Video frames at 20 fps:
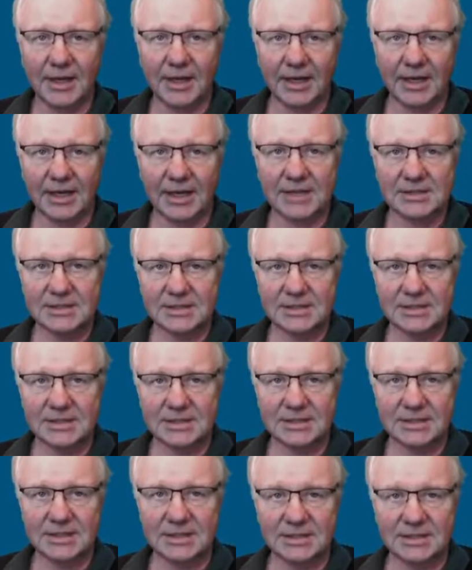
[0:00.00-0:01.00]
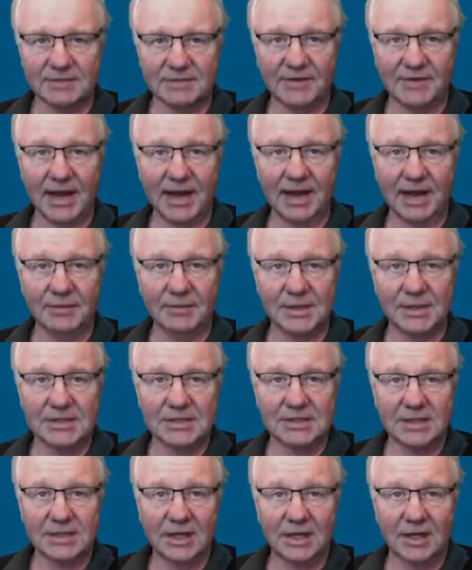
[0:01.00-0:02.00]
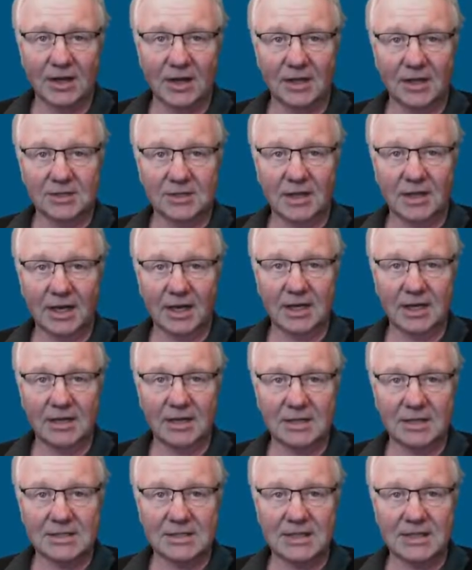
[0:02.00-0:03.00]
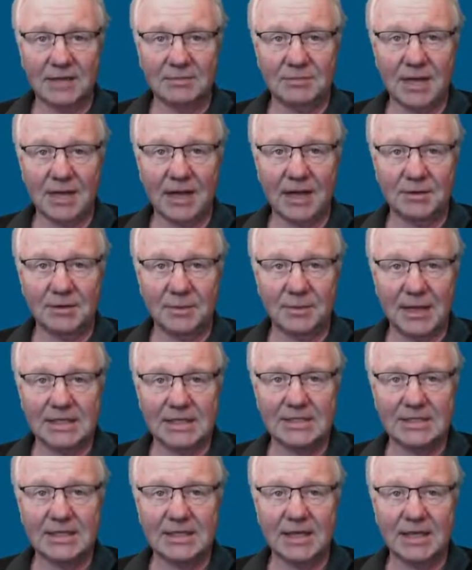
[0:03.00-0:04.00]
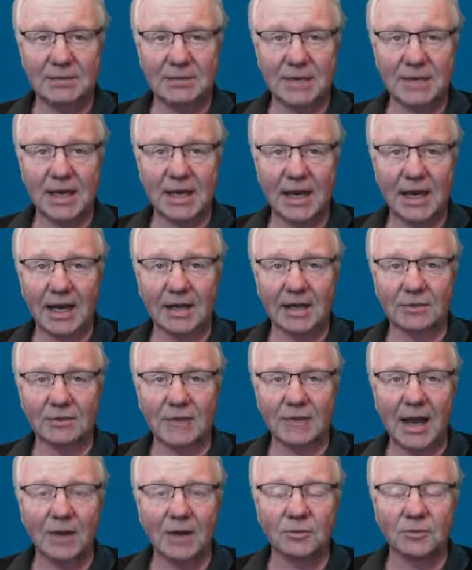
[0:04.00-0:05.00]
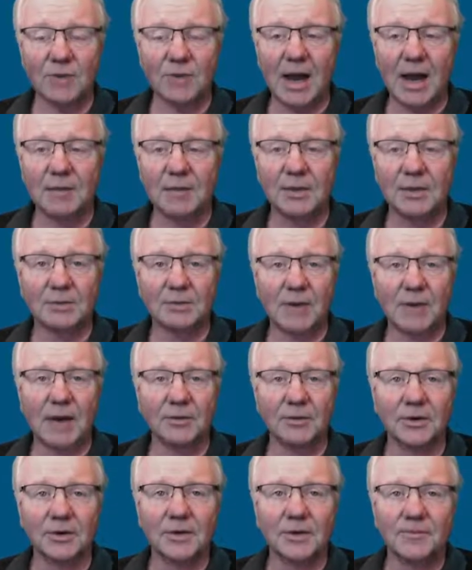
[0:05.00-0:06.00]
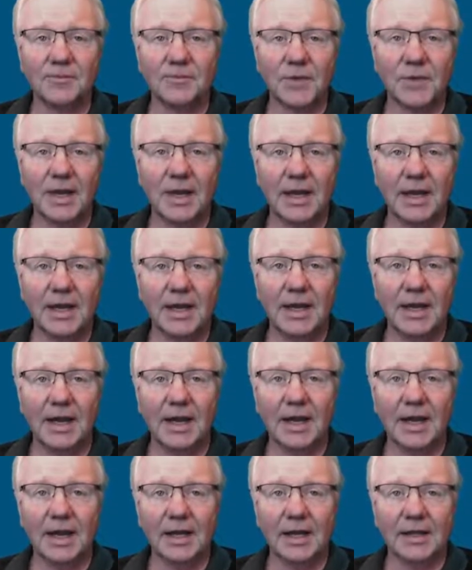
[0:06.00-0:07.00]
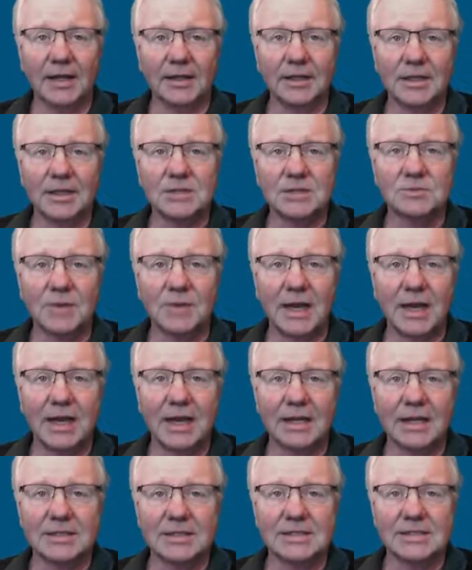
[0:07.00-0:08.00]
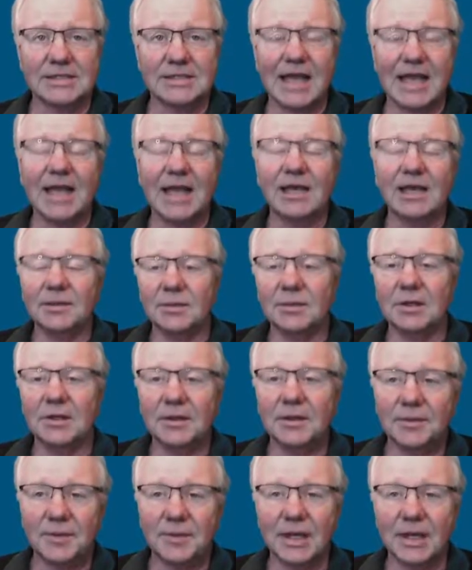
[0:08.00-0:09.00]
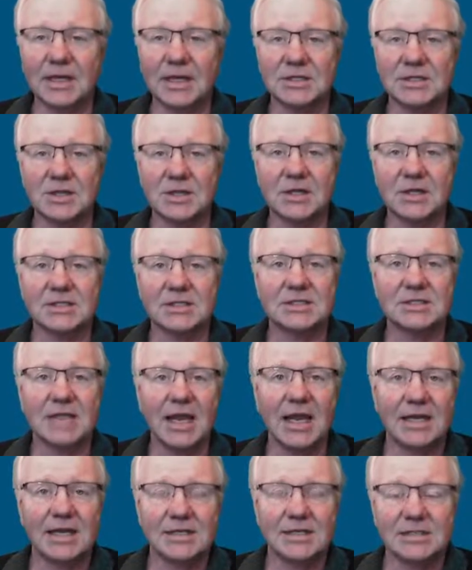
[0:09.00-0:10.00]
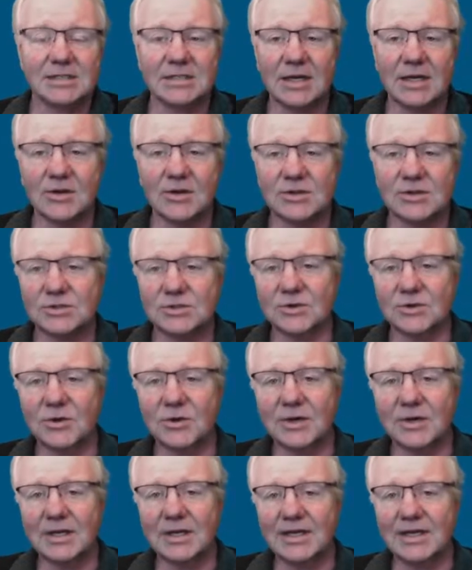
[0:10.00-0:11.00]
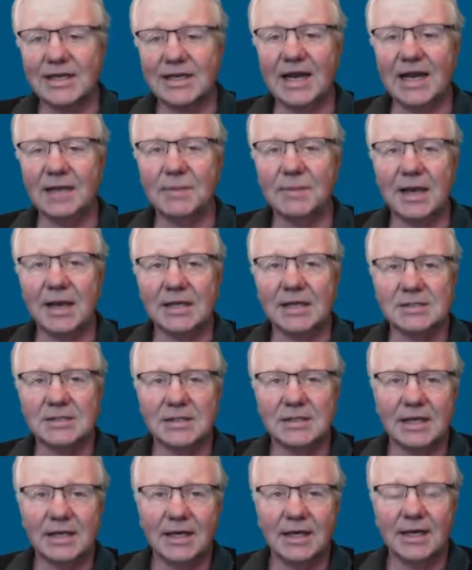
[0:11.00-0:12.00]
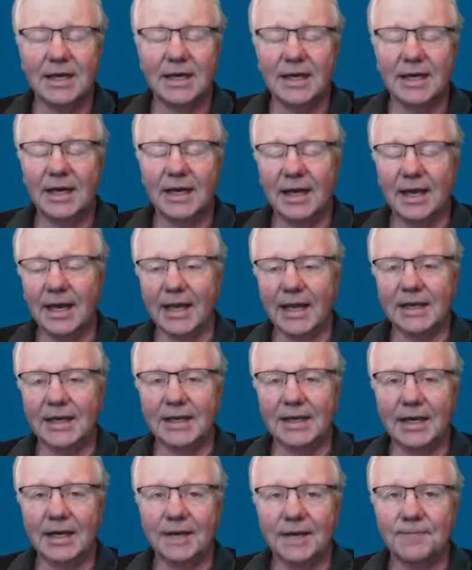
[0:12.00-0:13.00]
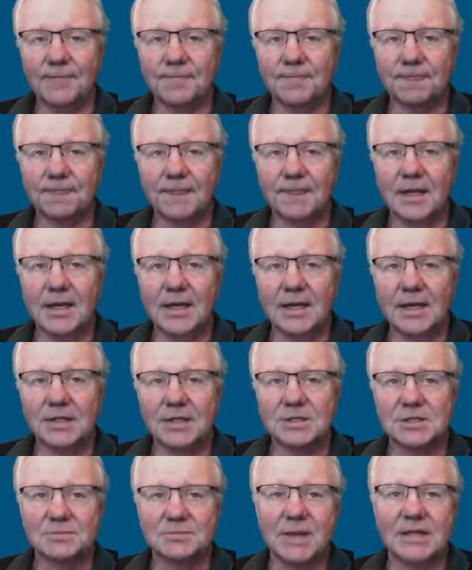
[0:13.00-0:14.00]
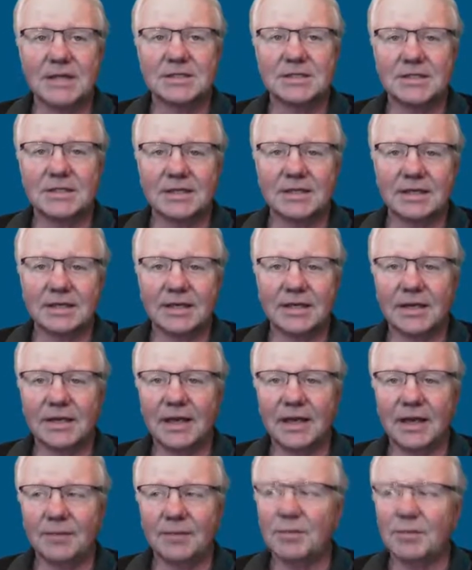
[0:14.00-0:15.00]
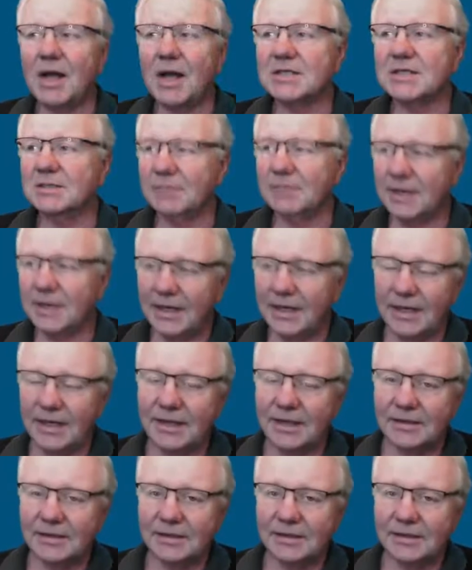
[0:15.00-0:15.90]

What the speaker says: instances of IMUS all talking to the same database sitting behind a round-robin router. This way it's scalable because all state is stored in the database, and this makes it possibly